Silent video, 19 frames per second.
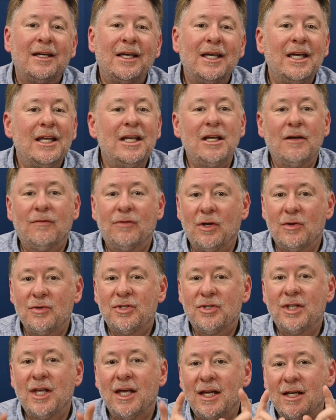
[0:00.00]
any of those
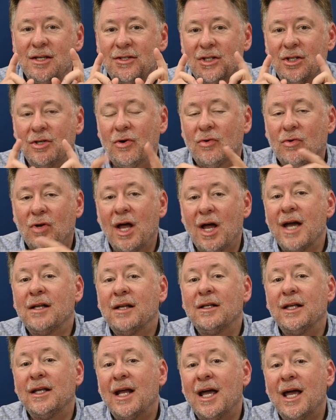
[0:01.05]
things, then you're
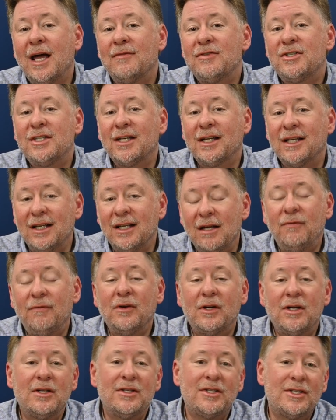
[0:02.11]
likely to have
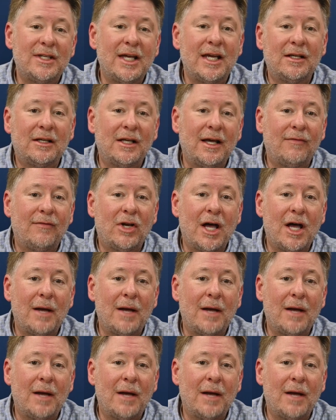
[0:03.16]
significant state-level